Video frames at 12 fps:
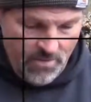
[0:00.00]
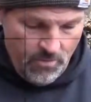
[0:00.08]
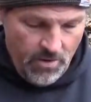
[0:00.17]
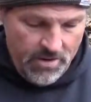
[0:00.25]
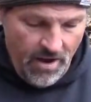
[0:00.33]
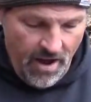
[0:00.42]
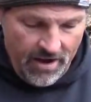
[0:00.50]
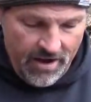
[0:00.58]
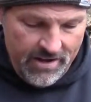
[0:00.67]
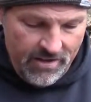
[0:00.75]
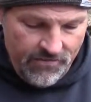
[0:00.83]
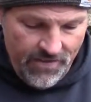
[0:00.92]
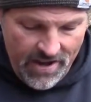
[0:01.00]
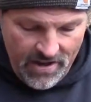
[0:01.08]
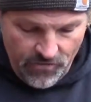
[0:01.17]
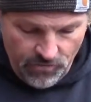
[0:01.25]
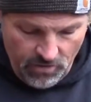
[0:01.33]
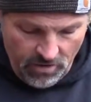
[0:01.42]
One knock on this
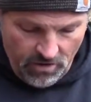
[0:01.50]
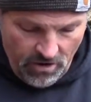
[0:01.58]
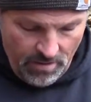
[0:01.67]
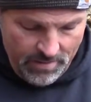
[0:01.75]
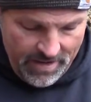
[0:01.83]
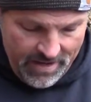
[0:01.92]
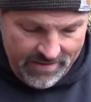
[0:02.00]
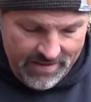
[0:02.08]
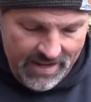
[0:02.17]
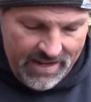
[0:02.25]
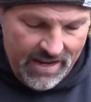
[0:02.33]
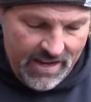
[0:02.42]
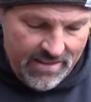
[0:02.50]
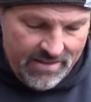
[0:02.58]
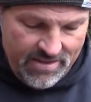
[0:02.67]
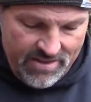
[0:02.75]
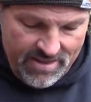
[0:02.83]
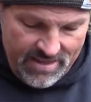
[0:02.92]
Vantage fluorocarbon is it is
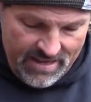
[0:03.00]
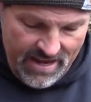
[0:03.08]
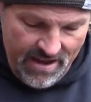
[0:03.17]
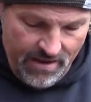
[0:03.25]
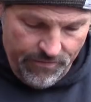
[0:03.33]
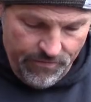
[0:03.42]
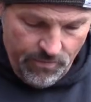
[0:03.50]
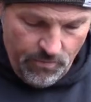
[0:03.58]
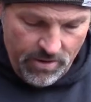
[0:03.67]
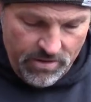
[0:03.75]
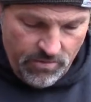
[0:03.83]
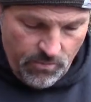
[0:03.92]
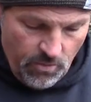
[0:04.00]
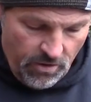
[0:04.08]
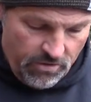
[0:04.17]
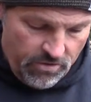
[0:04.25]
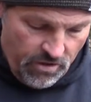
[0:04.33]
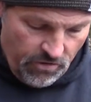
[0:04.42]
stiff, which
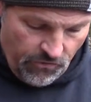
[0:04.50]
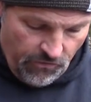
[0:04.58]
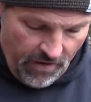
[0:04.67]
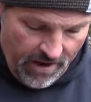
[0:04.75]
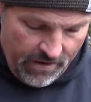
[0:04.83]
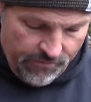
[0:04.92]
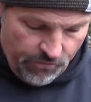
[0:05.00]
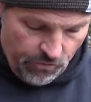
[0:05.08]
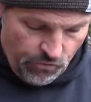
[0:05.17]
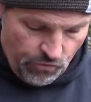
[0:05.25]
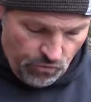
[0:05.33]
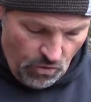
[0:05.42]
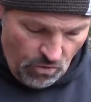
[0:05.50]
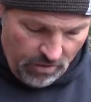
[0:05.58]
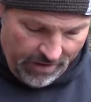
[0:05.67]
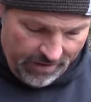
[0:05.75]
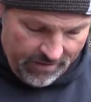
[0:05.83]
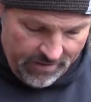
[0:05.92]
works just fine for
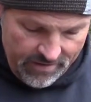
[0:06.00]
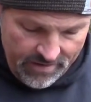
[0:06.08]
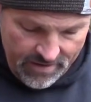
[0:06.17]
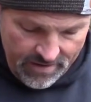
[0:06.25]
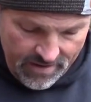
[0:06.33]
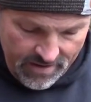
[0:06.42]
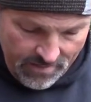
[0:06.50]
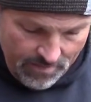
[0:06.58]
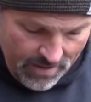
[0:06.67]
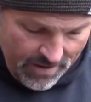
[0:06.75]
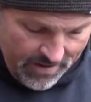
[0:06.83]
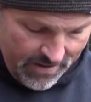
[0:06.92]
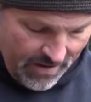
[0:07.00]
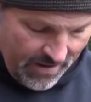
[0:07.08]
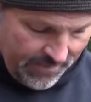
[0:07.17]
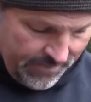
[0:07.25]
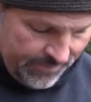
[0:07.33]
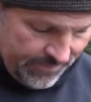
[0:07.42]
trolling, but
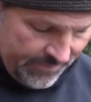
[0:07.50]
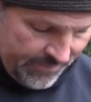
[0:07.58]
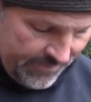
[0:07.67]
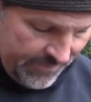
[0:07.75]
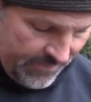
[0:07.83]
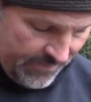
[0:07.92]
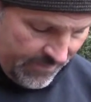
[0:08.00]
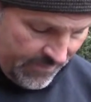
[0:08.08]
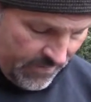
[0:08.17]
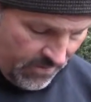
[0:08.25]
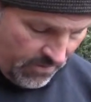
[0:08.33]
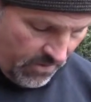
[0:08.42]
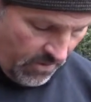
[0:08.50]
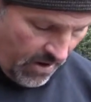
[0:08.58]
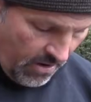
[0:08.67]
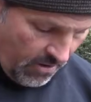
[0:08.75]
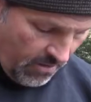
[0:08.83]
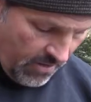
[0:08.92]
don't know
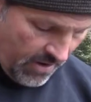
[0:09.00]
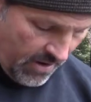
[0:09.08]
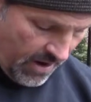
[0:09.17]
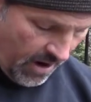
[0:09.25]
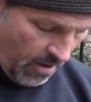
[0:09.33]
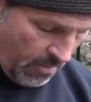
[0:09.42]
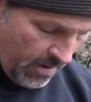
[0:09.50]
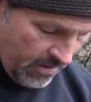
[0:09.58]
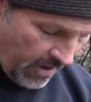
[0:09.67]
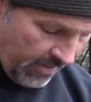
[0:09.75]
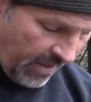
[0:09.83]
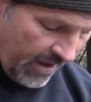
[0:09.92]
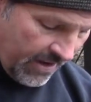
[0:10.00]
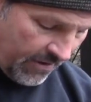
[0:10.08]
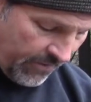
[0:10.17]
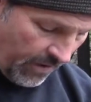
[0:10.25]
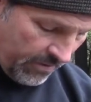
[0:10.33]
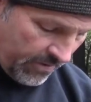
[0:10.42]
how much I like
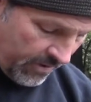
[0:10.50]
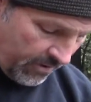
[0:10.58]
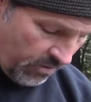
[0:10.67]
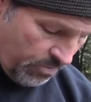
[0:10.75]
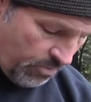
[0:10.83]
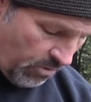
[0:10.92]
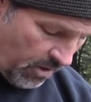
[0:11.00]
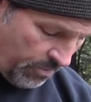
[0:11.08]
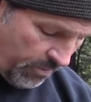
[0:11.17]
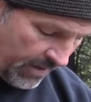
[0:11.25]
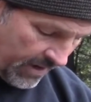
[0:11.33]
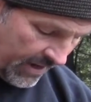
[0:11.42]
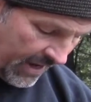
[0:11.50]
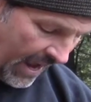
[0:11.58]
it if I was going to spool up with it and